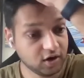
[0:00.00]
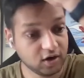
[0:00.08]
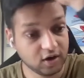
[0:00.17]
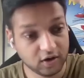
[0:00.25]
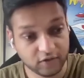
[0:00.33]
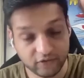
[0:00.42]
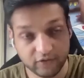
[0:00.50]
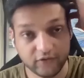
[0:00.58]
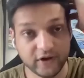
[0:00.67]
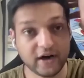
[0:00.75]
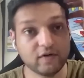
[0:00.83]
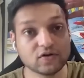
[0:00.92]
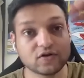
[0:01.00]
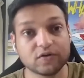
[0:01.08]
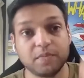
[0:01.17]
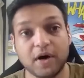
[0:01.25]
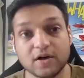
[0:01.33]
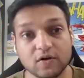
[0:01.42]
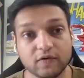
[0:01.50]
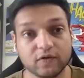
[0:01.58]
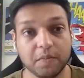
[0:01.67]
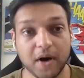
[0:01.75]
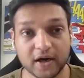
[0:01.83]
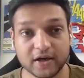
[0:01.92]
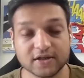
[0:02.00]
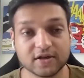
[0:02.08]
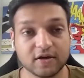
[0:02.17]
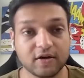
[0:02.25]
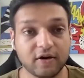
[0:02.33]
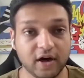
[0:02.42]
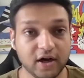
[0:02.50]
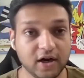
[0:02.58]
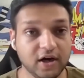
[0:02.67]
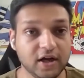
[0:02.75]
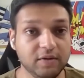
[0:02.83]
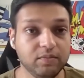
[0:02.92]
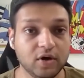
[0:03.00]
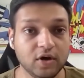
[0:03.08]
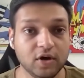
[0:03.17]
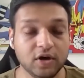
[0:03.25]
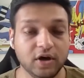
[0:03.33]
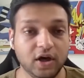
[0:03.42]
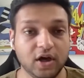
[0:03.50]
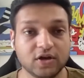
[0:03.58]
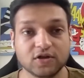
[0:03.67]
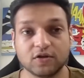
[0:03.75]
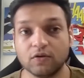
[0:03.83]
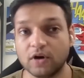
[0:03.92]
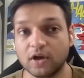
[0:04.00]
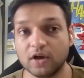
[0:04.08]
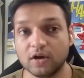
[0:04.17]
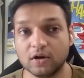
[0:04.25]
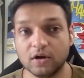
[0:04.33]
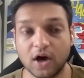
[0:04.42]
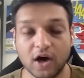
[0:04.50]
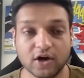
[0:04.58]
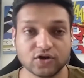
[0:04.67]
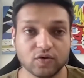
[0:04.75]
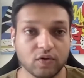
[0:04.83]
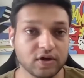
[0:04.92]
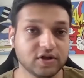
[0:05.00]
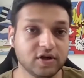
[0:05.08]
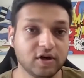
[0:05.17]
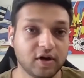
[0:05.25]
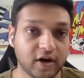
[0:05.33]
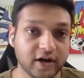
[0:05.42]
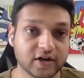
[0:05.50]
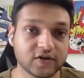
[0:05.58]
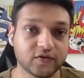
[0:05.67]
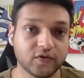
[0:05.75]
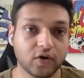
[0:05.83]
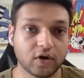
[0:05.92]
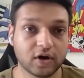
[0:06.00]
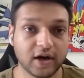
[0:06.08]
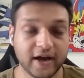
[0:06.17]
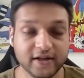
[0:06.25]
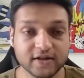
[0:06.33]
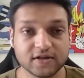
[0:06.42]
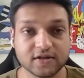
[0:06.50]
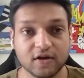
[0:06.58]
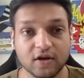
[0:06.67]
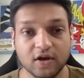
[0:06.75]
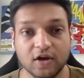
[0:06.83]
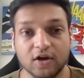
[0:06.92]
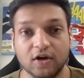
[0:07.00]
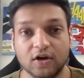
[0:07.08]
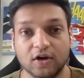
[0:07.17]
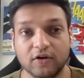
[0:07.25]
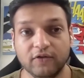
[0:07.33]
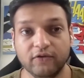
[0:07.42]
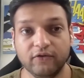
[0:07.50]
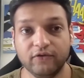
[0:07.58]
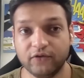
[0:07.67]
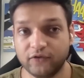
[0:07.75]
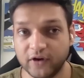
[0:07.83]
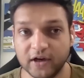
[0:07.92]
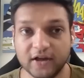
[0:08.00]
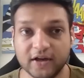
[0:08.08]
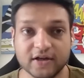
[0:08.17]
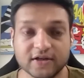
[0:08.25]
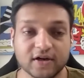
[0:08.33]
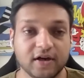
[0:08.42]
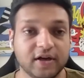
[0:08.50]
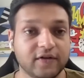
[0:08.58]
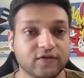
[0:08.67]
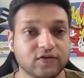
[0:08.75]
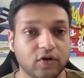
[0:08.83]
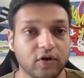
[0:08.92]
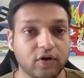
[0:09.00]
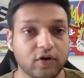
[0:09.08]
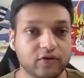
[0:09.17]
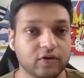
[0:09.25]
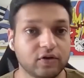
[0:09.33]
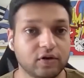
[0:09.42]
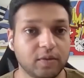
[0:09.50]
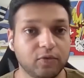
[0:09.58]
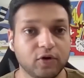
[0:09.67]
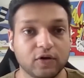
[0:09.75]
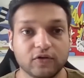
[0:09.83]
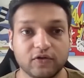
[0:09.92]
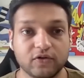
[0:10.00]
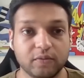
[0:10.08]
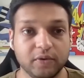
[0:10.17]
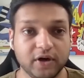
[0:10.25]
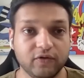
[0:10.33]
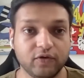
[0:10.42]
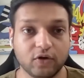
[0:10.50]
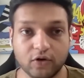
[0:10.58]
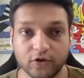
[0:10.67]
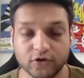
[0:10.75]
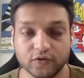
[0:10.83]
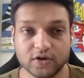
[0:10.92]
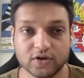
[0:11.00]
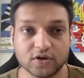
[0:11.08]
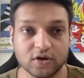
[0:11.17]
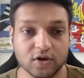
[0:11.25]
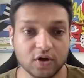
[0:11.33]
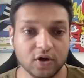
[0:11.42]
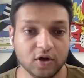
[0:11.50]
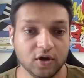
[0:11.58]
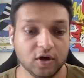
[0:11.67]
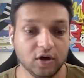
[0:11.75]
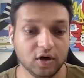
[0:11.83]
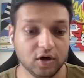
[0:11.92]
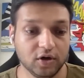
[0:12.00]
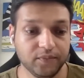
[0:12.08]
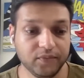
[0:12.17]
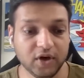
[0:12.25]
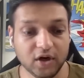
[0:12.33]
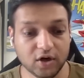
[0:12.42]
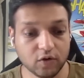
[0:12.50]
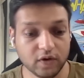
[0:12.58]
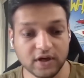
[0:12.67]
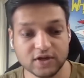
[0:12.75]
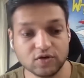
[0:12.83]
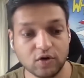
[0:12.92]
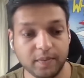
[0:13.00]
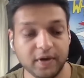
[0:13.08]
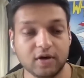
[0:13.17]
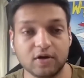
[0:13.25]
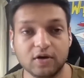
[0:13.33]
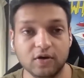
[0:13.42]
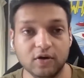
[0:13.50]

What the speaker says: where I was part of the markets and trading team, executing large OTC trades for clients. Fairly recently, I've joined as the crypto ecosystem lead for CoinSwitch. In today's topic,